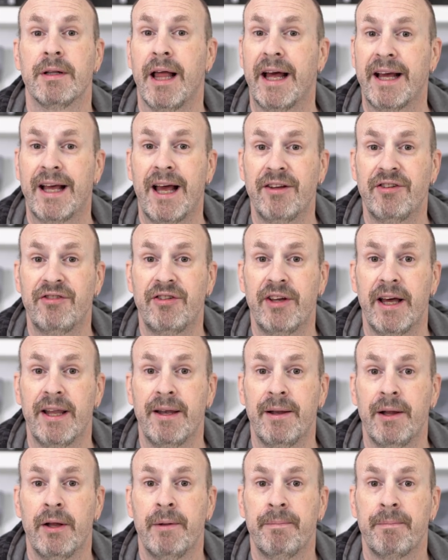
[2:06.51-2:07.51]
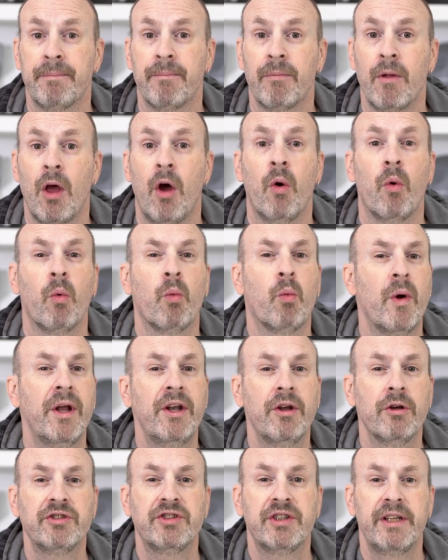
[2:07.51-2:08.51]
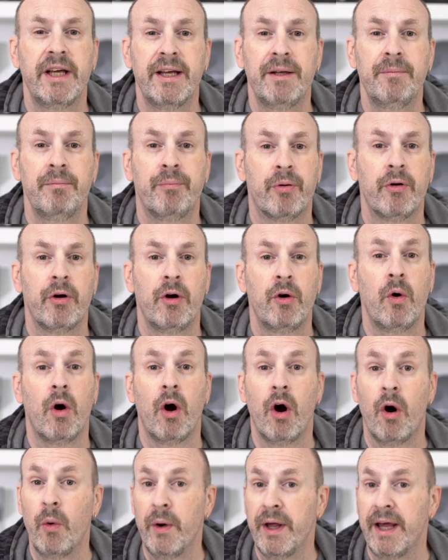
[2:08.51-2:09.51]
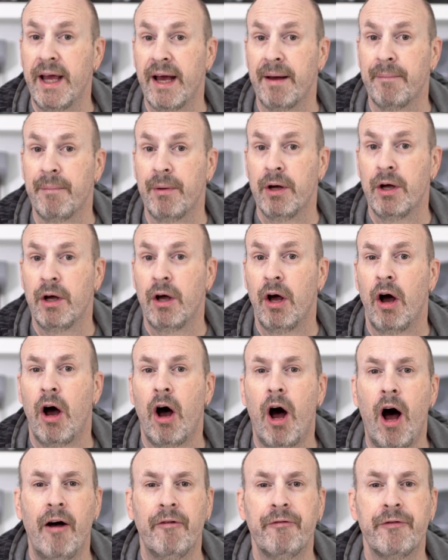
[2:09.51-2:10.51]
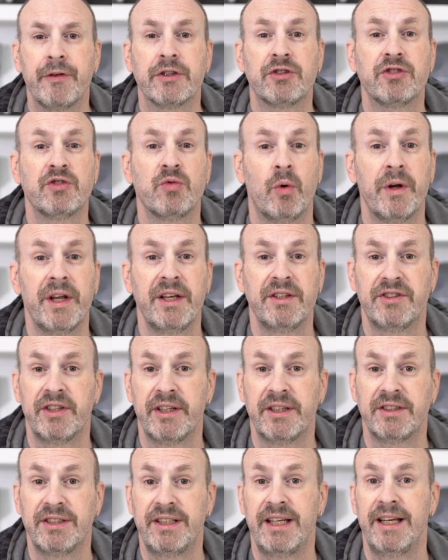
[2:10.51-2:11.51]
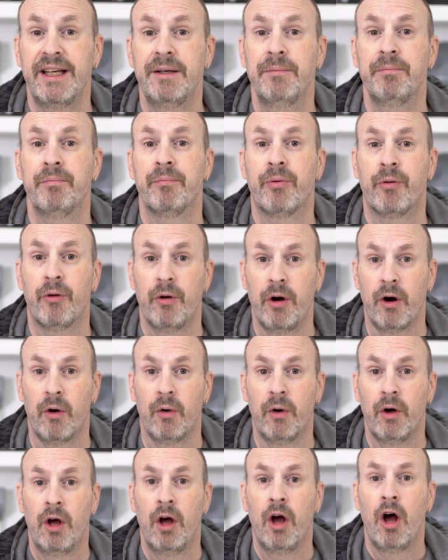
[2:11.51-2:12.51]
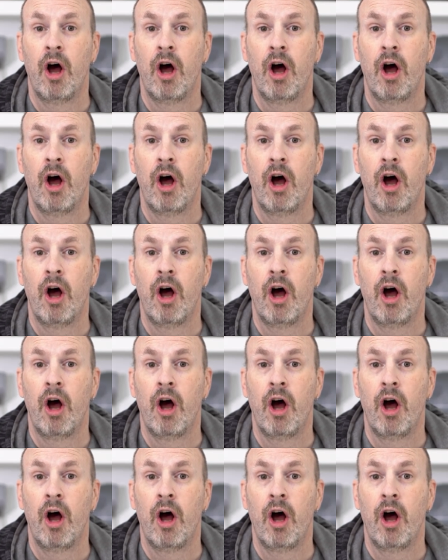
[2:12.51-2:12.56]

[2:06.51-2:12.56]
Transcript: Like I said, Windows 10 Pro OEM, Office 2016 Pro,